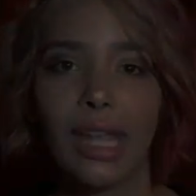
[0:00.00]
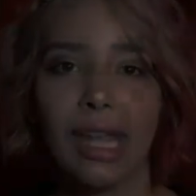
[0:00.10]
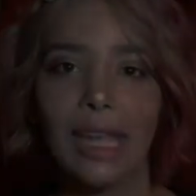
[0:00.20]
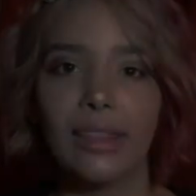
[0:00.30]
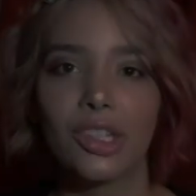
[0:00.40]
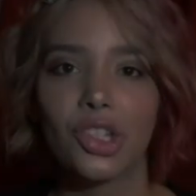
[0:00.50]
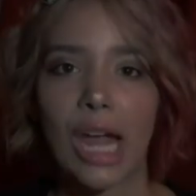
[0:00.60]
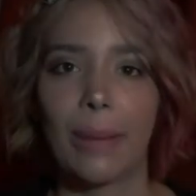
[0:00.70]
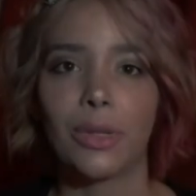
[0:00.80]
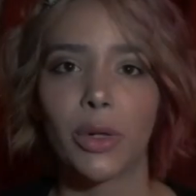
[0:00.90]
In this
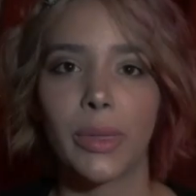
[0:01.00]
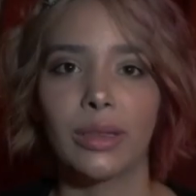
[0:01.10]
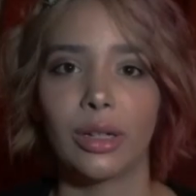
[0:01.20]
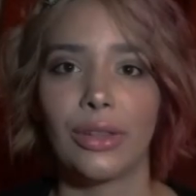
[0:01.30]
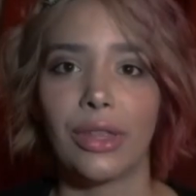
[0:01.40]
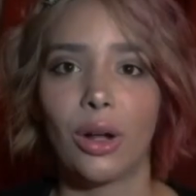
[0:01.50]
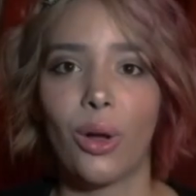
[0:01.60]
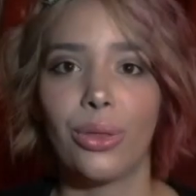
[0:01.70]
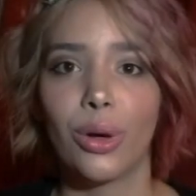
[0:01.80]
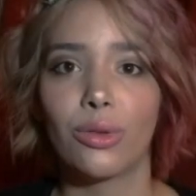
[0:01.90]
chapter, we learn that
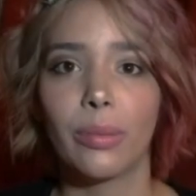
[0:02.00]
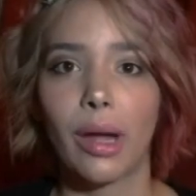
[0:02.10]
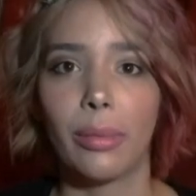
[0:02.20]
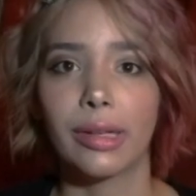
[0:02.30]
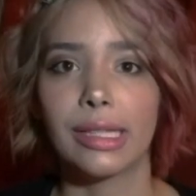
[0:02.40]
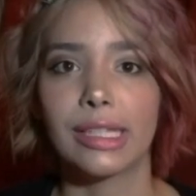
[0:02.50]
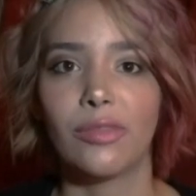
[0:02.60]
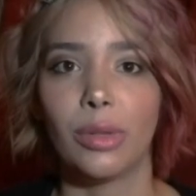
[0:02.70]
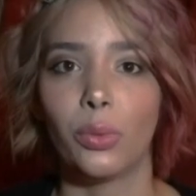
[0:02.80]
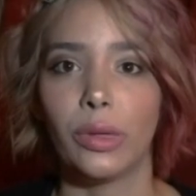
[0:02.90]
although Republicans have
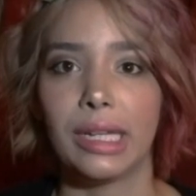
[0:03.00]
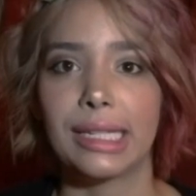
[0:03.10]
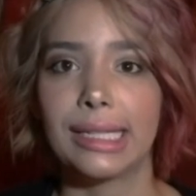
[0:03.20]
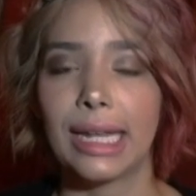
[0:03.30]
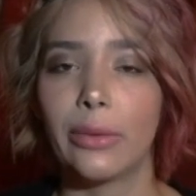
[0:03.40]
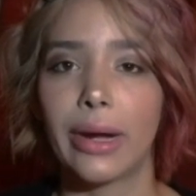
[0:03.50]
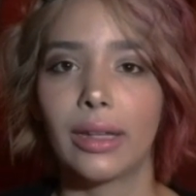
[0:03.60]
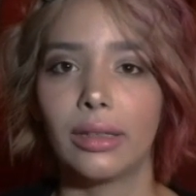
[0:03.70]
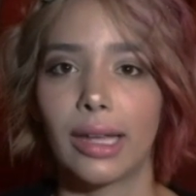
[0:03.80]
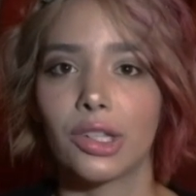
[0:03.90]
been winning statewide
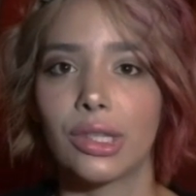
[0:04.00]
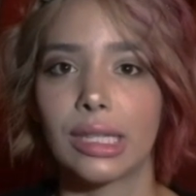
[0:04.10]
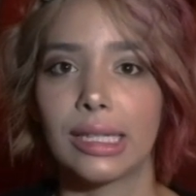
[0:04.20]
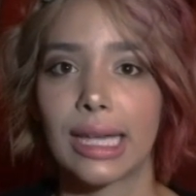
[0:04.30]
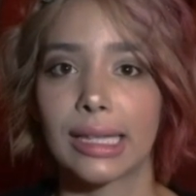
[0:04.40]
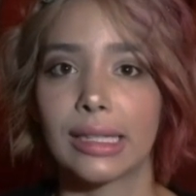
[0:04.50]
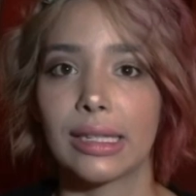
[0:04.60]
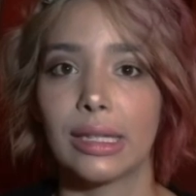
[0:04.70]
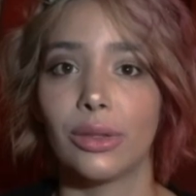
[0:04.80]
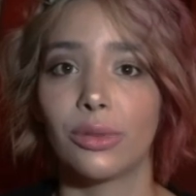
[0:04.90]
elections in Texas
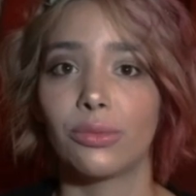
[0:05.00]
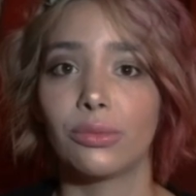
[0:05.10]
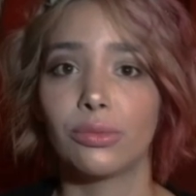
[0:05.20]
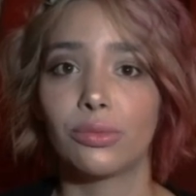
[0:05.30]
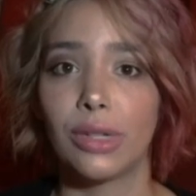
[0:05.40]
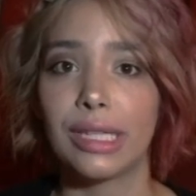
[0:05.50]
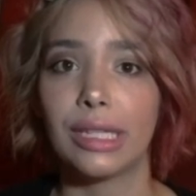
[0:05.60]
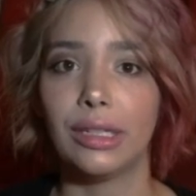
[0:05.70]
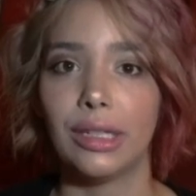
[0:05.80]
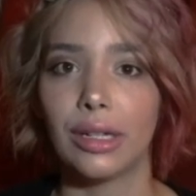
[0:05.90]
in the
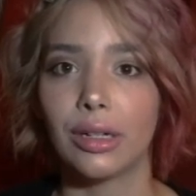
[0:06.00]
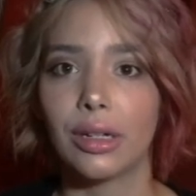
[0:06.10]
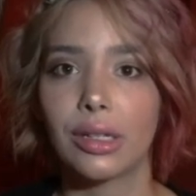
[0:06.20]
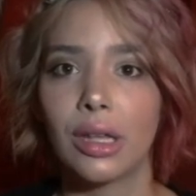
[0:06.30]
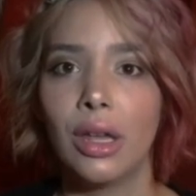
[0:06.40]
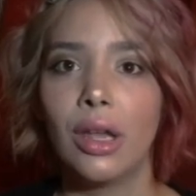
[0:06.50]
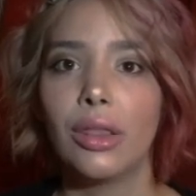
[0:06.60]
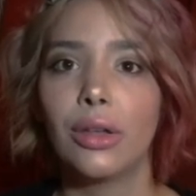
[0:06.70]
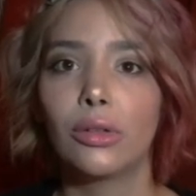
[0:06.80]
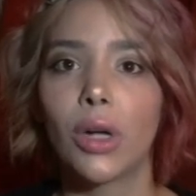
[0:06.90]
recent years,
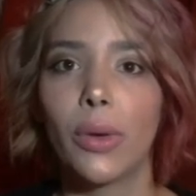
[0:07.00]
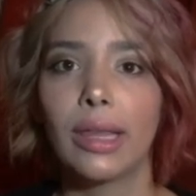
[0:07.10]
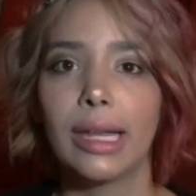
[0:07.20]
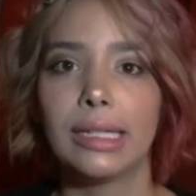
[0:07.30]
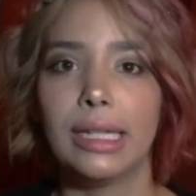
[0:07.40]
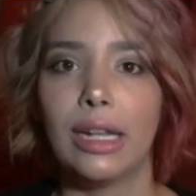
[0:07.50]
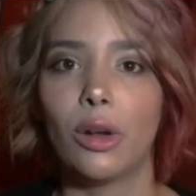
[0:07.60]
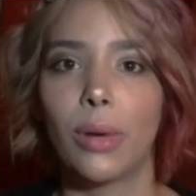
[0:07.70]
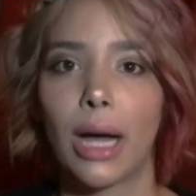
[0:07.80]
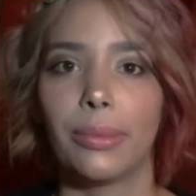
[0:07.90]
the growing Latino
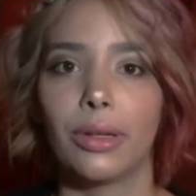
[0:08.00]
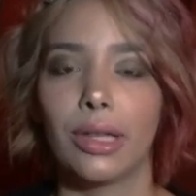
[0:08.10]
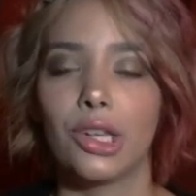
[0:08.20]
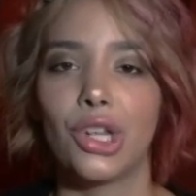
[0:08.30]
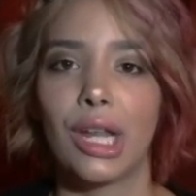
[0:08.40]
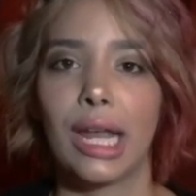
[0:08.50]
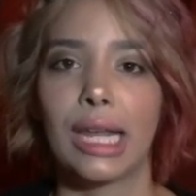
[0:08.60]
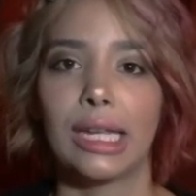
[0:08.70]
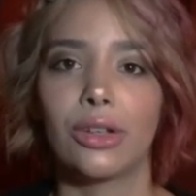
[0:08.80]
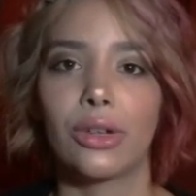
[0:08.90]
population
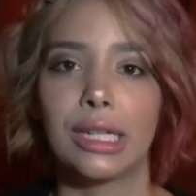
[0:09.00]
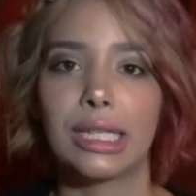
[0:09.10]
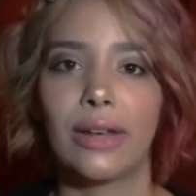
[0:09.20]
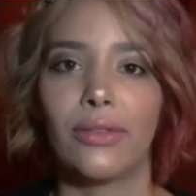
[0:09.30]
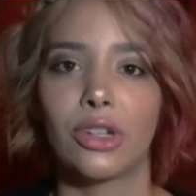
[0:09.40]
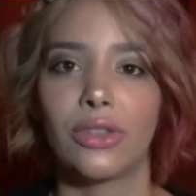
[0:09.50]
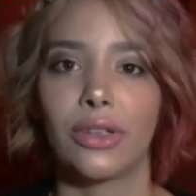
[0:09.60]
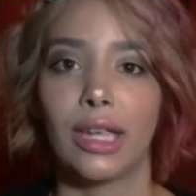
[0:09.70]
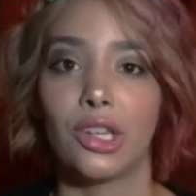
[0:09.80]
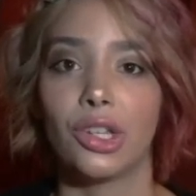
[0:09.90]
and increased
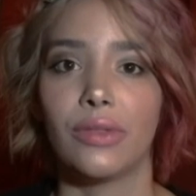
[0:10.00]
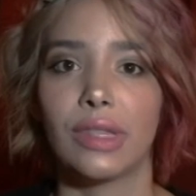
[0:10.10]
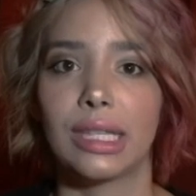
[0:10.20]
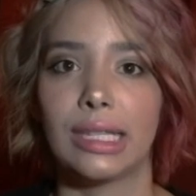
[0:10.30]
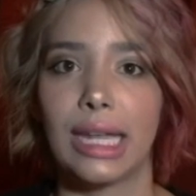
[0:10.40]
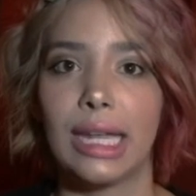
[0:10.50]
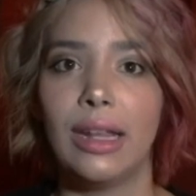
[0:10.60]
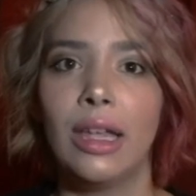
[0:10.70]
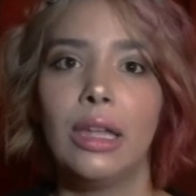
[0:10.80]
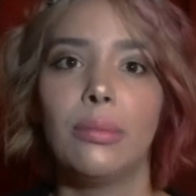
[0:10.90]
diversification of the state
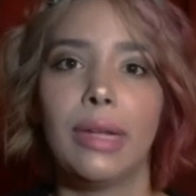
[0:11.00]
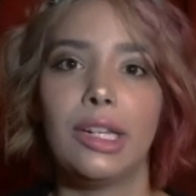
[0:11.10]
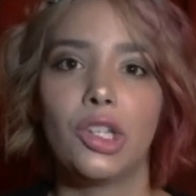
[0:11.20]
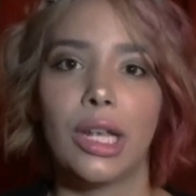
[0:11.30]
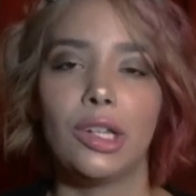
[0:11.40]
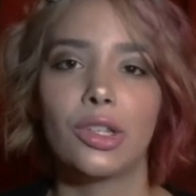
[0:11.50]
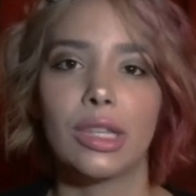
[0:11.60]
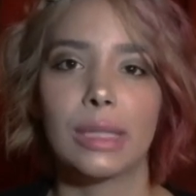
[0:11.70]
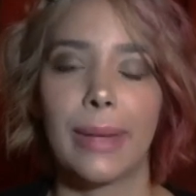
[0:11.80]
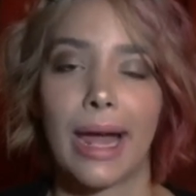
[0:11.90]
may change
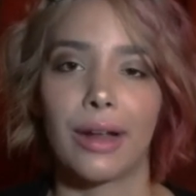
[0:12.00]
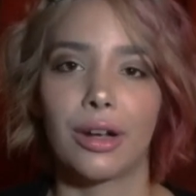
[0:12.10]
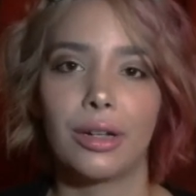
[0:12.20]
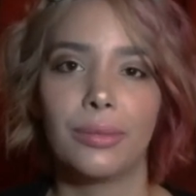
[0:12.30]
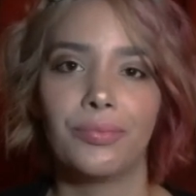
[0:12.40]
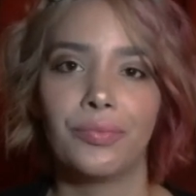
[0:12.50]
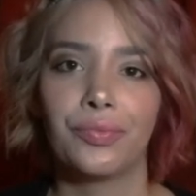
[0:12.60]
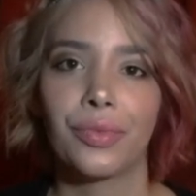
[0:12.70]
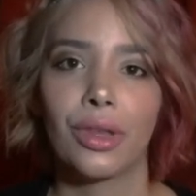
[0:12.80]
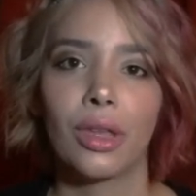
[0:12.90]
this pattern.
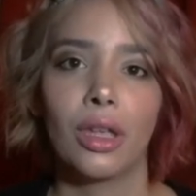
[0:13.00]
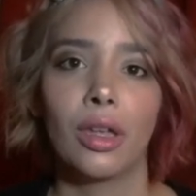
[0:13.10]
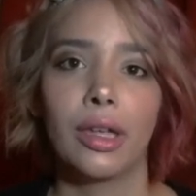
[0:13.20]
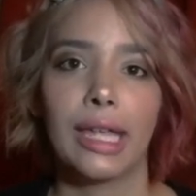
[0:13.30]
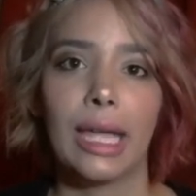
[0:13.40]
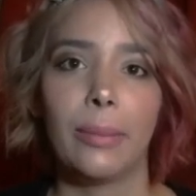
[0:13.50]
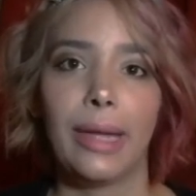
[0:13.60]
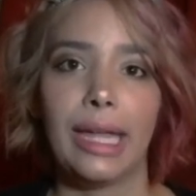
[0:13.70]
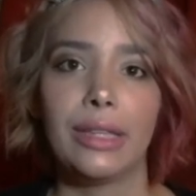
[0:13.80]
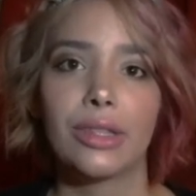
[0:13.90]

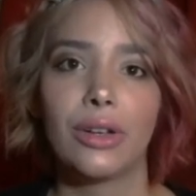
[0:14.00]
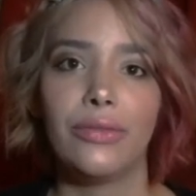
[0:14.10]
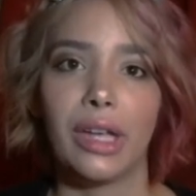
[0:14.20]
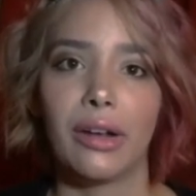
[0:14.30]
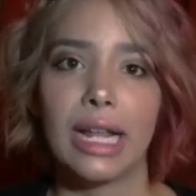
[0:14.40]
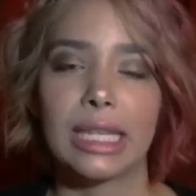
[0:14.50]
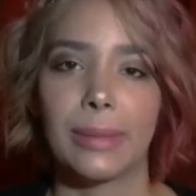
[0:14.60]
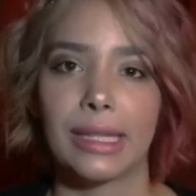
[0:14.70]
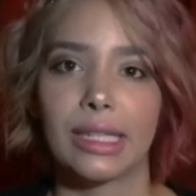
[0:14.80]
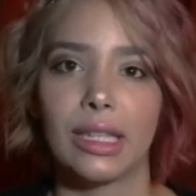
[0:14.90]
Campaigns are very
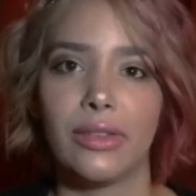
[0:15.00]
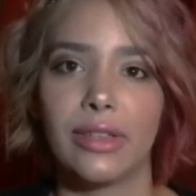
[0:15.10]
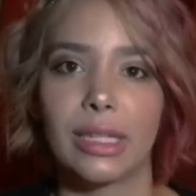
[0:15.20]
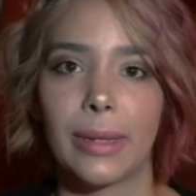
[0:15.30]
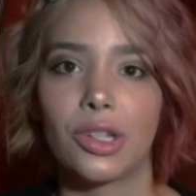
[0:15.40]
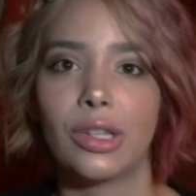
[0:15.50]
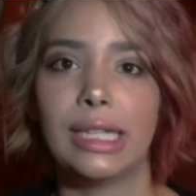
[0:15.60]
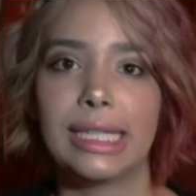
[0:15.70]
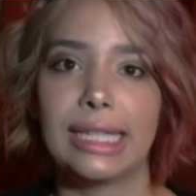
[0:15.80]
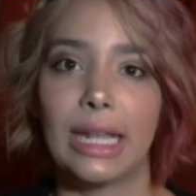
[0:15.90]
expensive, especially in
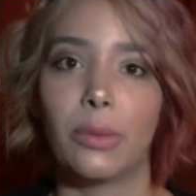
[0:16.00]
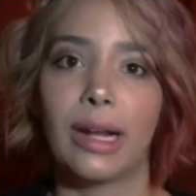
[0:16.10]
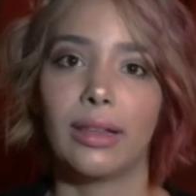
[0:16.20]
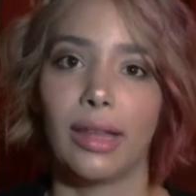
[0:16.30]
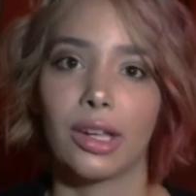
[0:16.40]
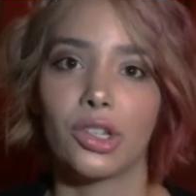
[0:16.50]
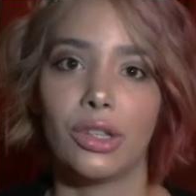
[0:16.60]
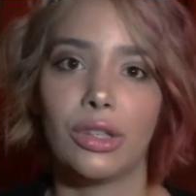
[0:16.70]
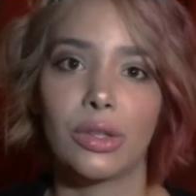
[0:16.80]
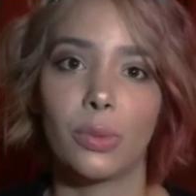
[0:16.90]
statewide
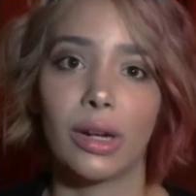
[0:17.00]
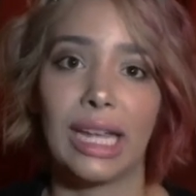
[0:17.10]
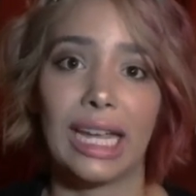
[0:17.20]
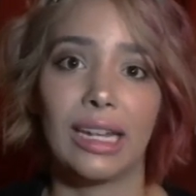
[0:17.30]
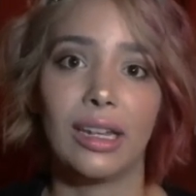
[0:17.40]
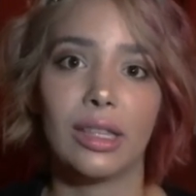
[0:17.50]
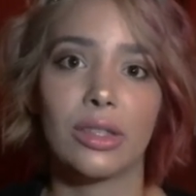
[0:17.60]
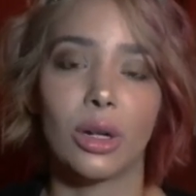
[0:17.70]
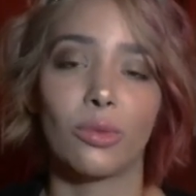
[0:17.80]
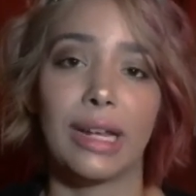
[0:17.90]
elections where candidates
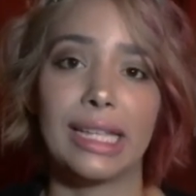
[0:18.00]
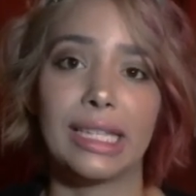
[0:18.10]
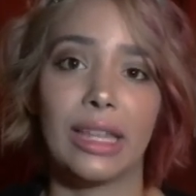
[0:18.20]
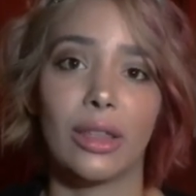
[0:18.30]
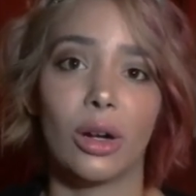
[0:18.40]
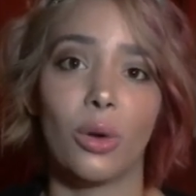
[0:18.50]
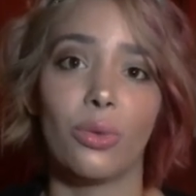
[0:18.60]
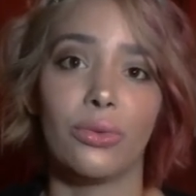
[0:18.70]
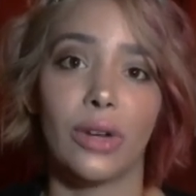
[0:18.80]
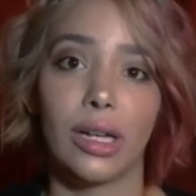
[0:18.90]
are raising their own
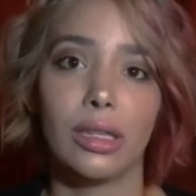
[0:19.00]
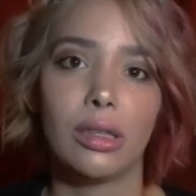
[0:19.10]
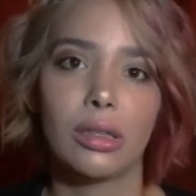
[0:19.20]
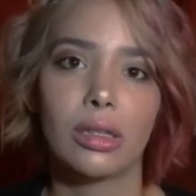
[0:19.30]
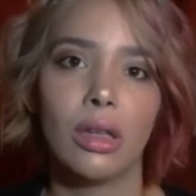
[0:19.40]
funds.